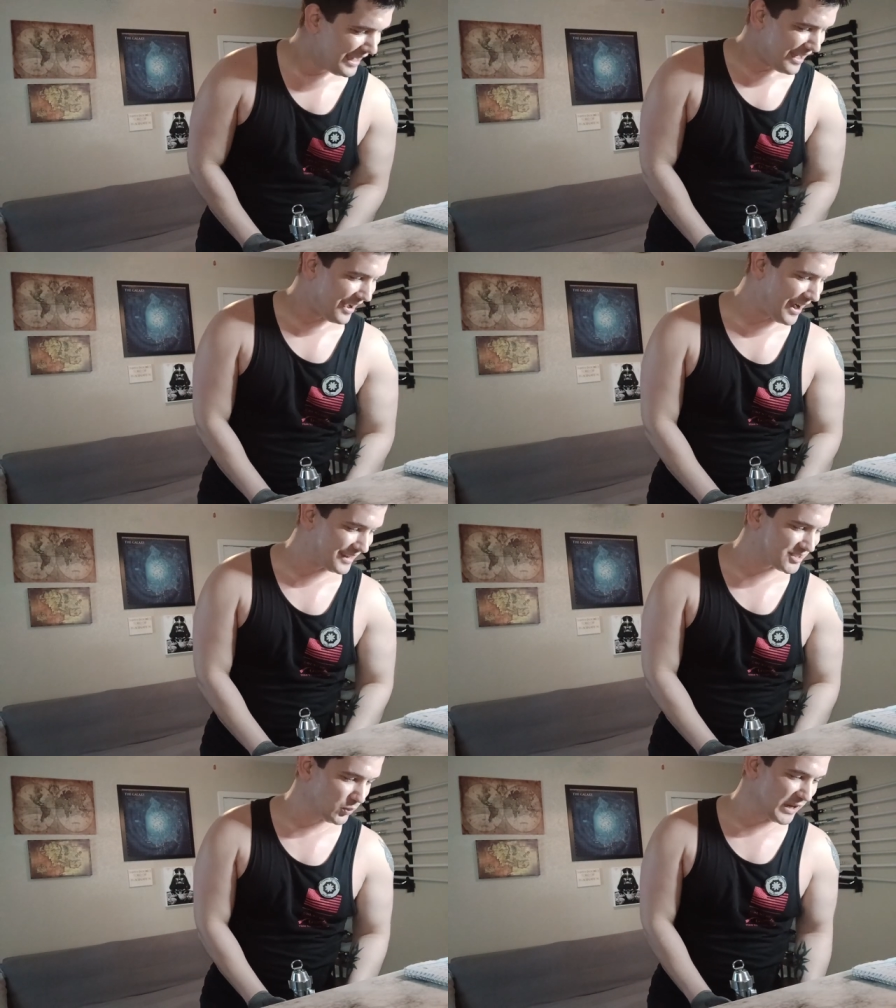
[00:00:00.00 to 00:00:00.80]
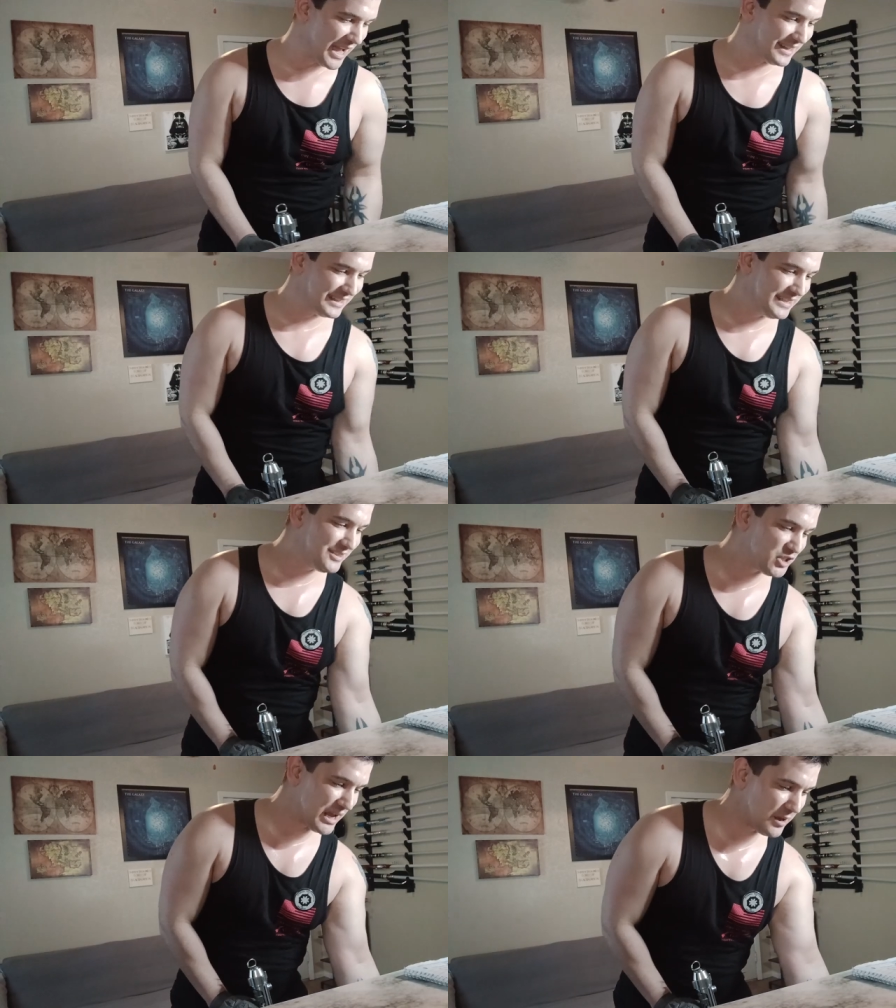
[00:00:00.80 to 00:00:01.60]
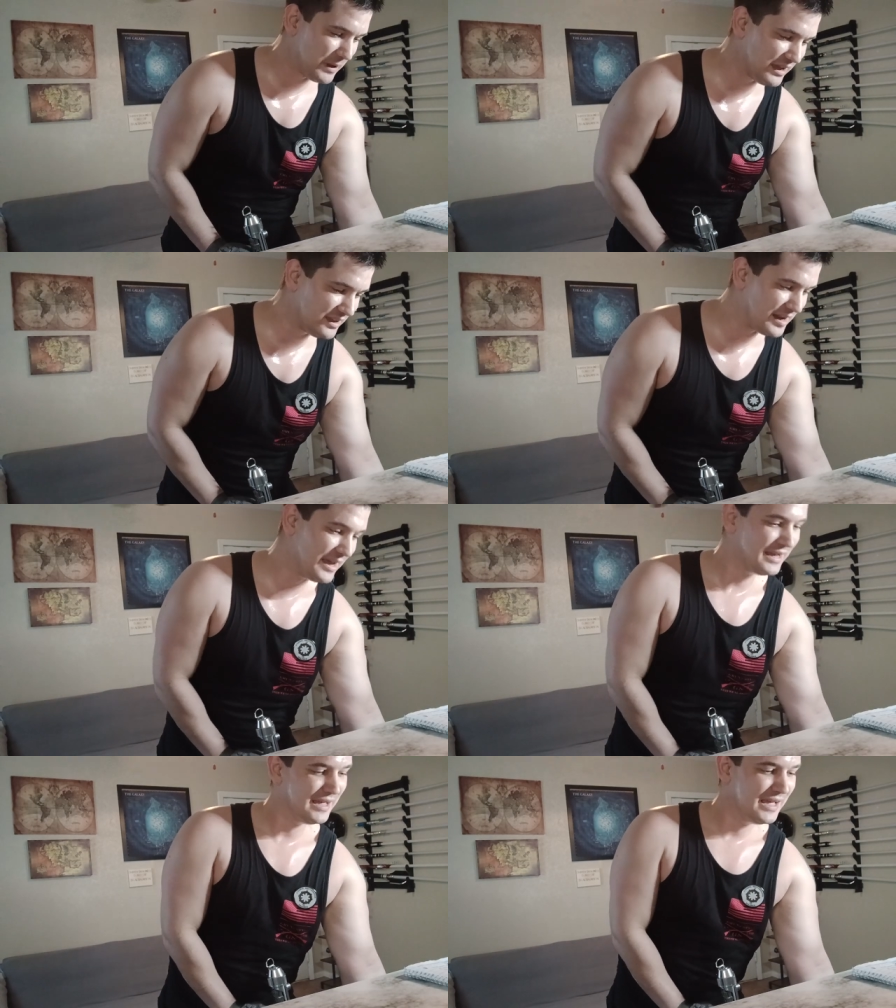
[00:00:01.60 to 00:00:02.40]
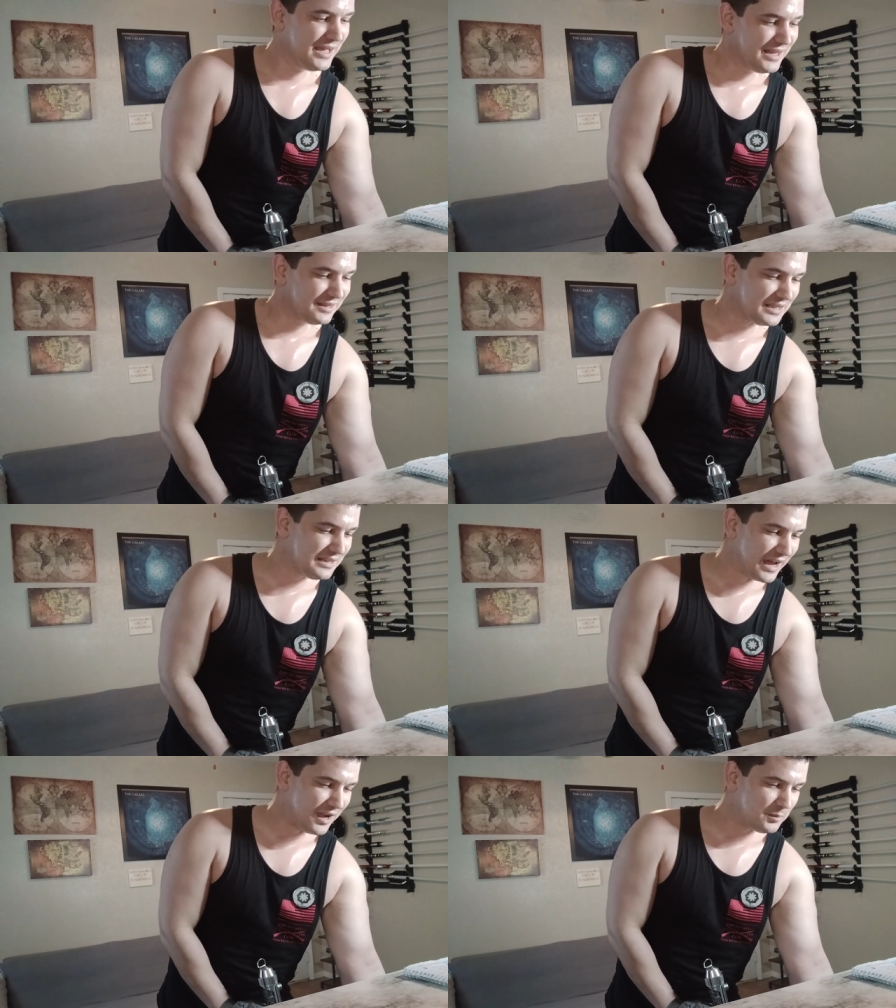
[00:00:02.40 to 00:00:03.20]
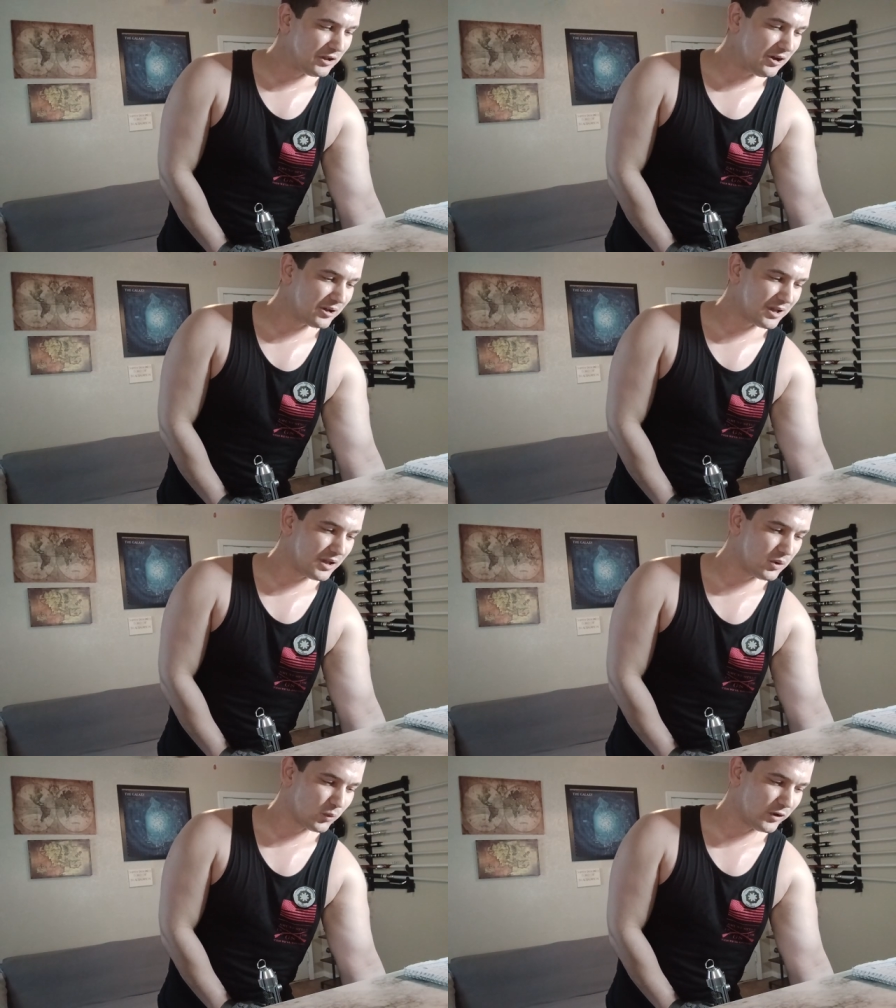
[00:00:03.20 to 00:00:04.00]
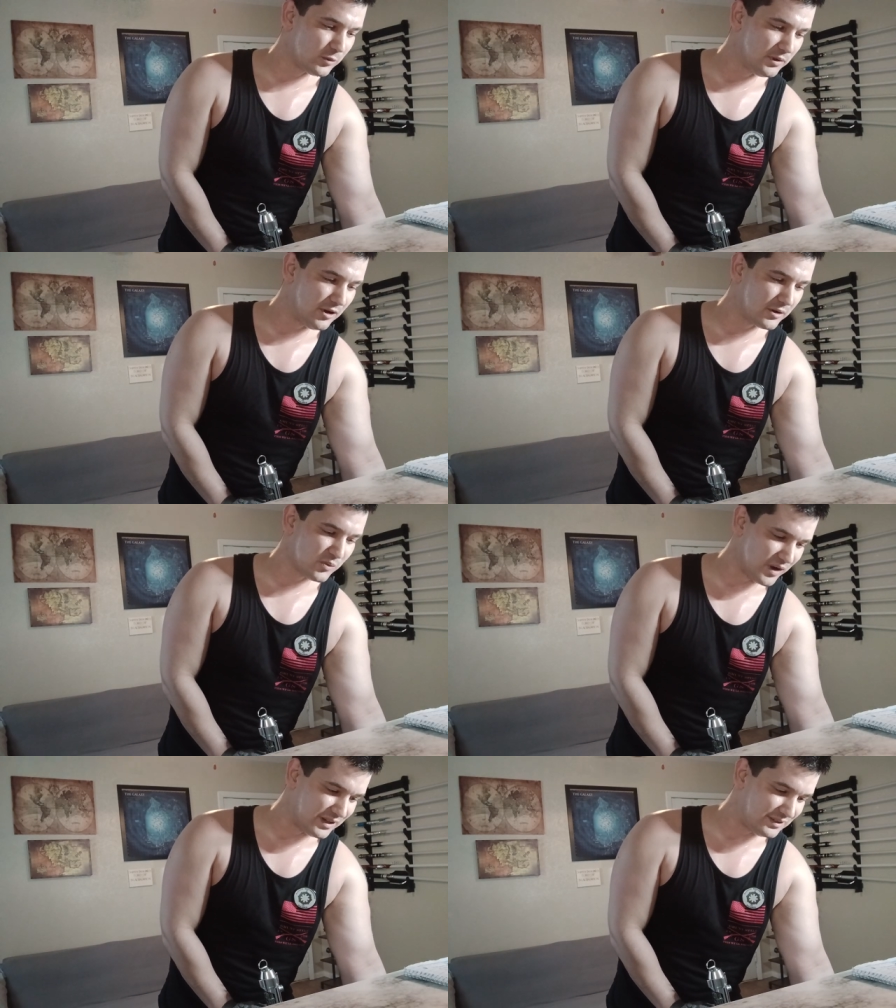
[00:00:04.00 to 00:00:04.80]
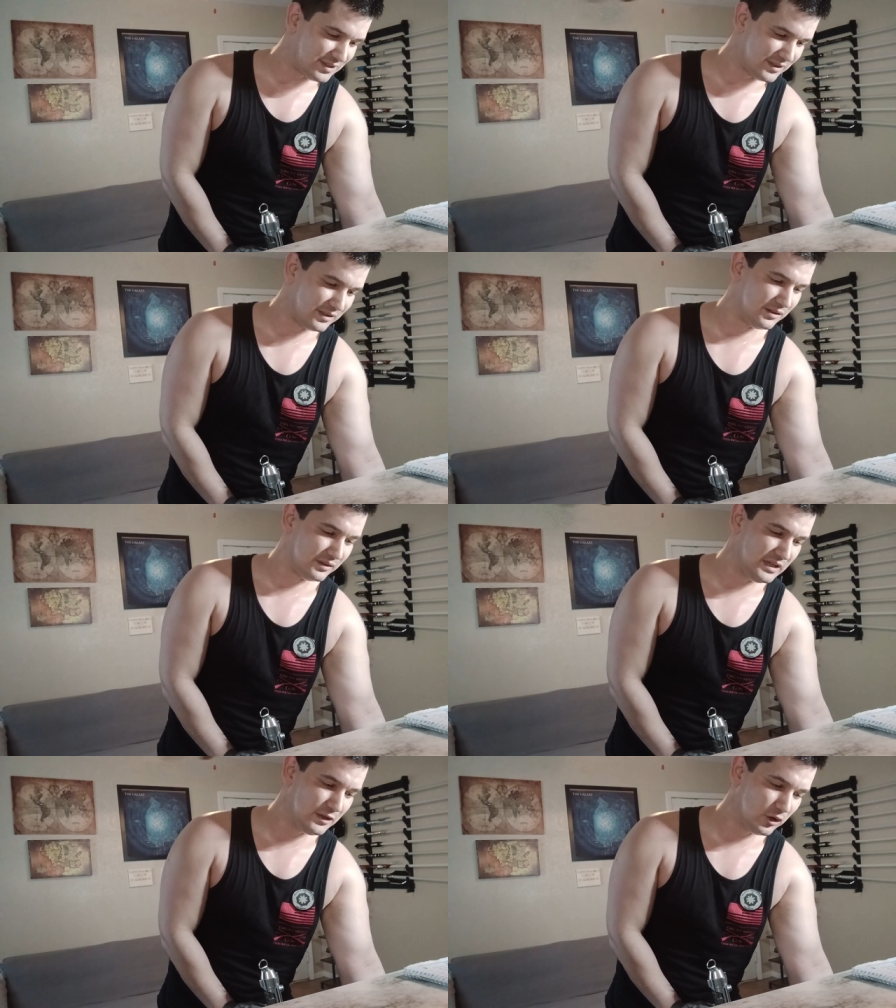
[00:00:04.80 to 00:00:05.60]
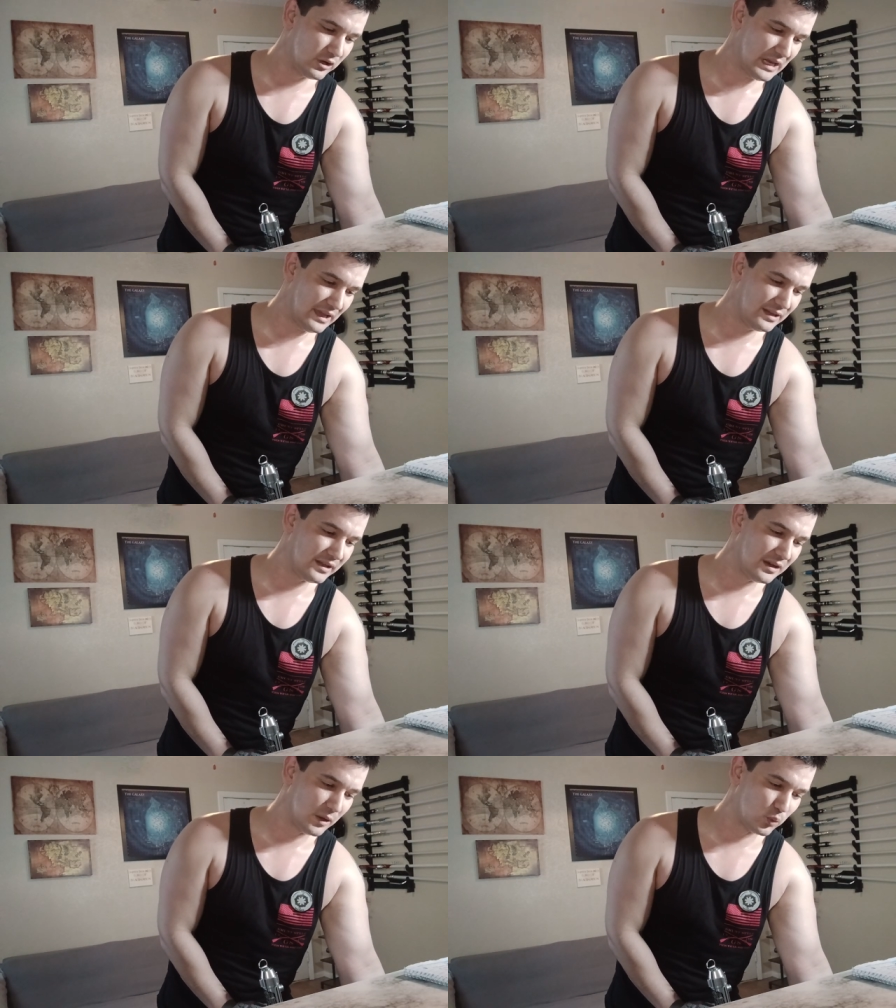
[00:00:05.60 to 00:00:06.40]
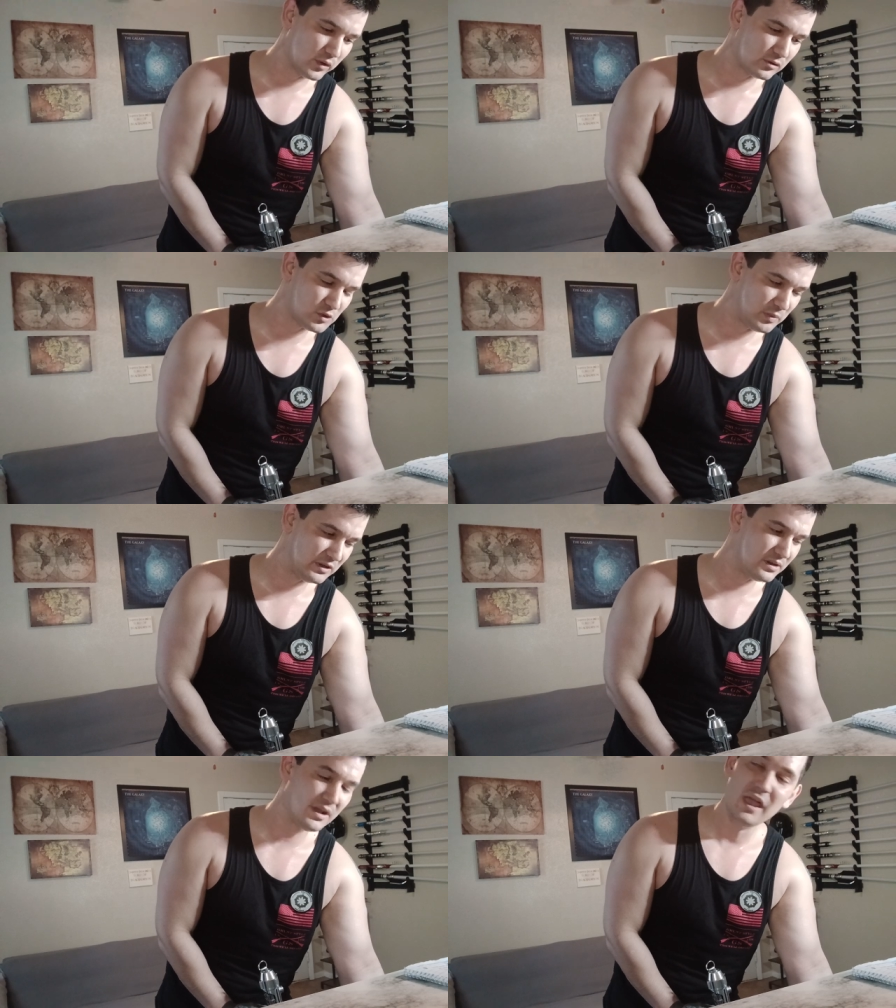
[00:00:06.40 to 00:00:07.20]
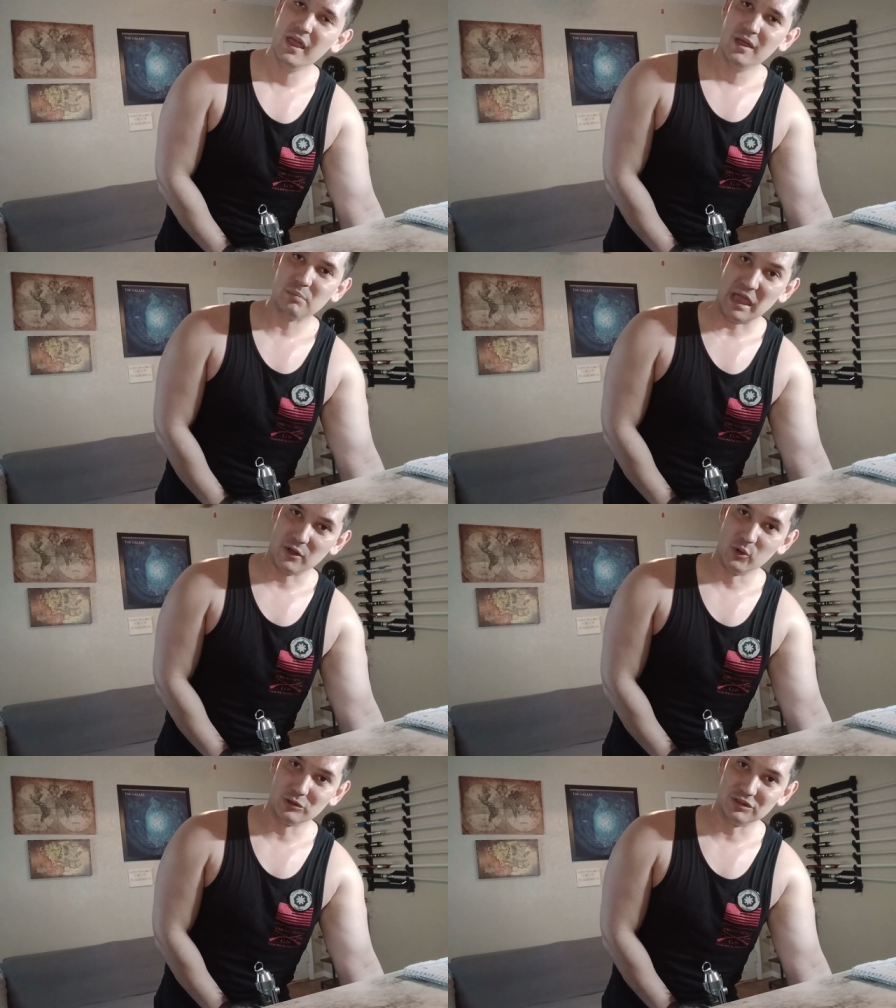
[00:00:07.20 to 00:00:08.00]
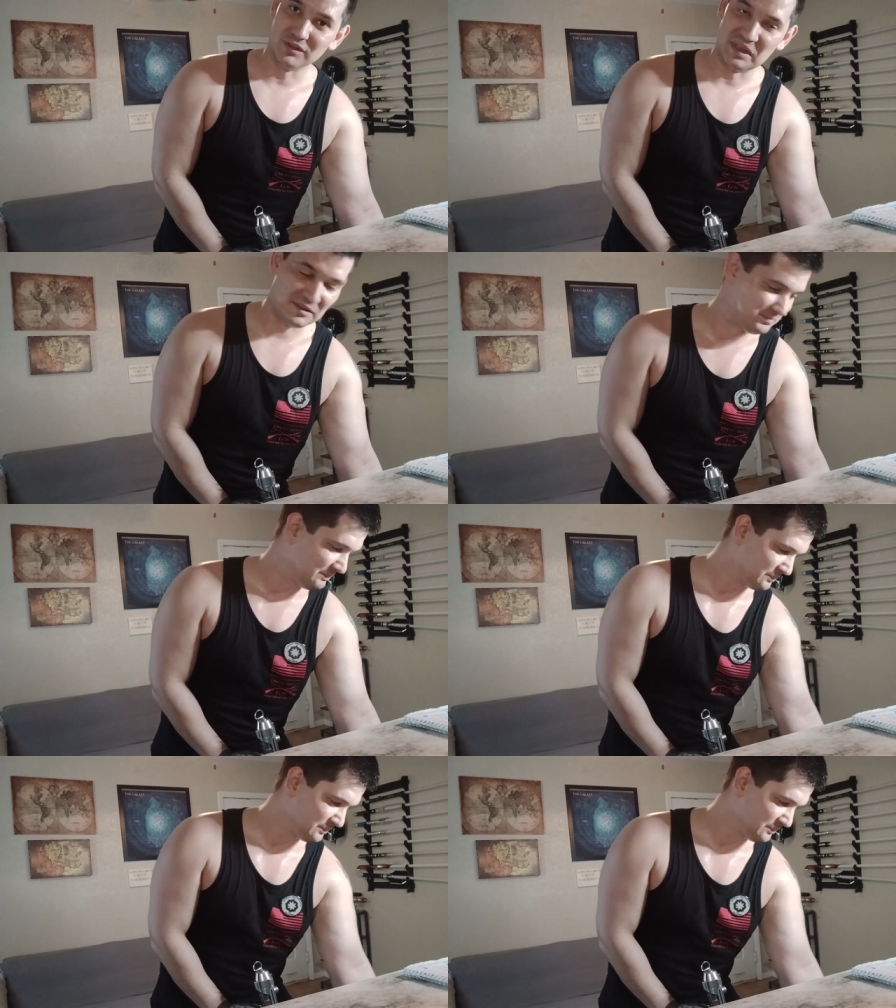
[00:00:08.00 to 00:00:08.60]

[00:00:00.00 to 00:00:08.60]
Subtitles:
All right, so we got lead jab head, lead high block, rear block right. Then a lead hook head and a rear spin, back hook to the head.